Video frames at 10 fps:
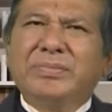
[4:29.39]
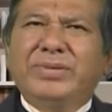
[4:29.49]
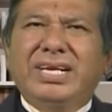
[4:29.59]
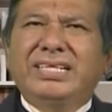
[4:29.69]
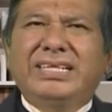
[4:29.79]

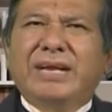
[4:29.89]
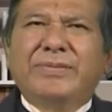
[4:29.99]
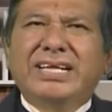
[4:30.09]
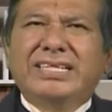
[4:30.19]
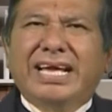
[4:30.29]
meaning
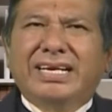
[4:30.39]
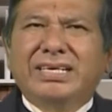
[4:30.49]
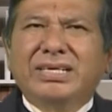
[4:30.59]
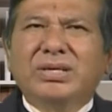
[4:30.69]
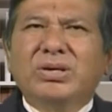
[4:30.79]
thereby that
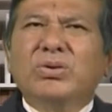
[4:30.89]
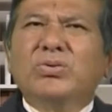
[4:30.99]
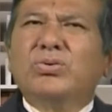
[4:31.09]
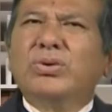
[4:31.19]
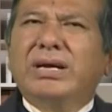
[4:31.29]

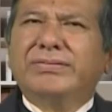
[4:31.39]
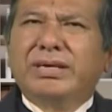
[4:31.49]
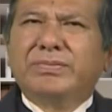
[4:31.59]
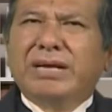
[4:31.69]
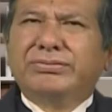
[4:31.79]

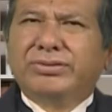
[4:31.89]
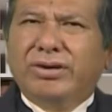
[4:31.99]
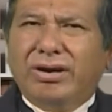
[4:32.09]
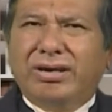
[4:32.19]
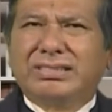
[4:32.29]
whoever by
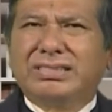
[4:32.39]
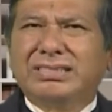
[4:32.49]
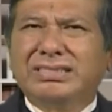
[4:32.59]
force